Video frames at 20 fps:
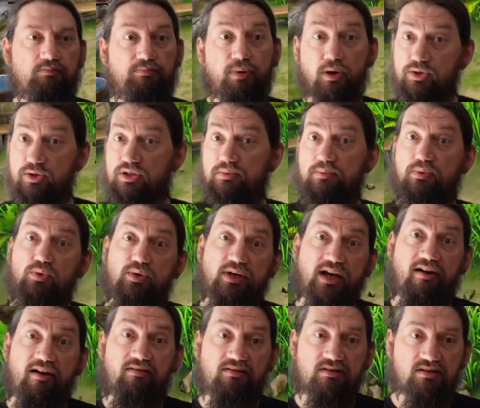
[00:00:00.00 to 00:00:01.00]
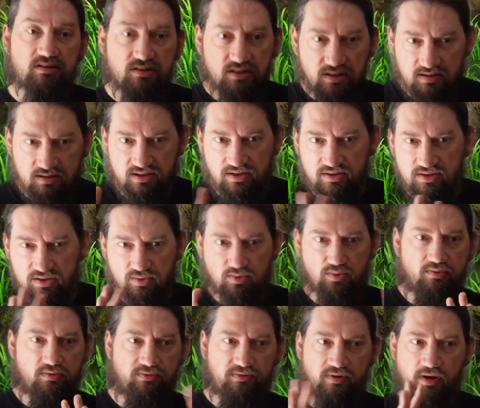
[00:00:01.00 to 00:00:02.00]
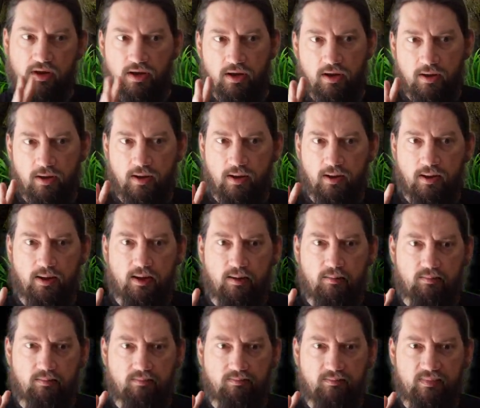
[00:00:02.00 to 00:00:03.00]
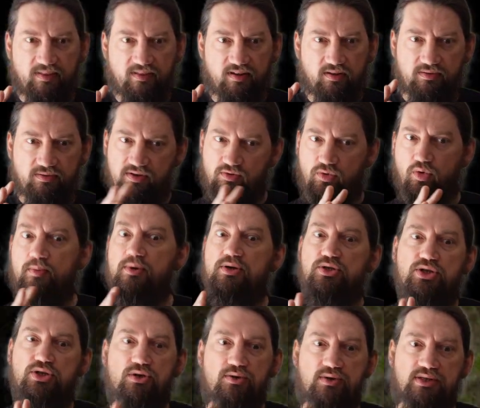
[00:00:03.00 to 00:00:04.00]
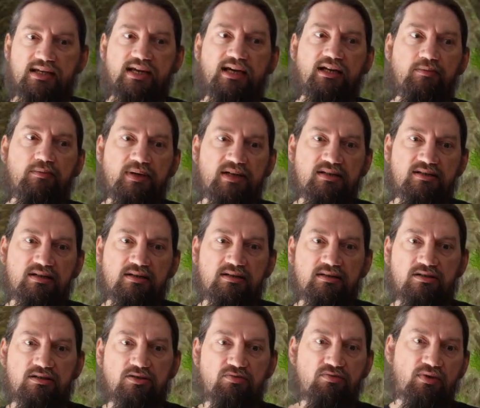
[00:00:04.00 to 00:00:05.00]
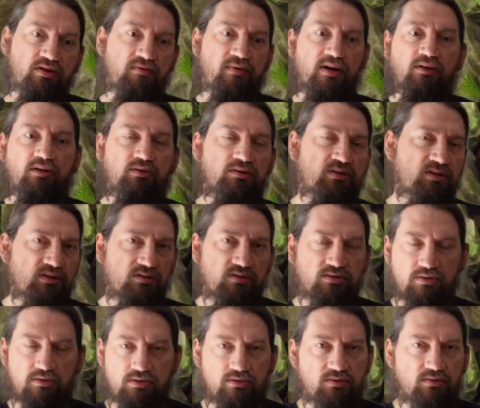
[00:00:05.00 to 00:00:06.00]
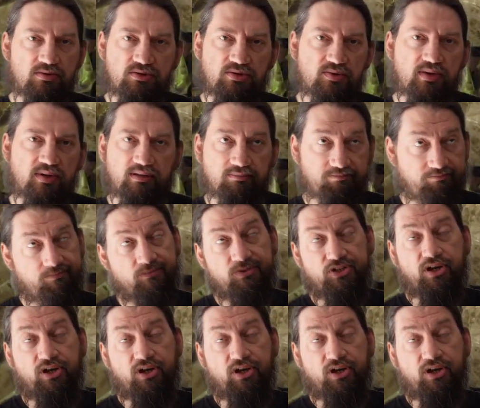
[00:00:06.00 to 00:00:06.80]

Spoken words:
and poster-board characters. So you sort of, they're almost 2D animated. You run around doing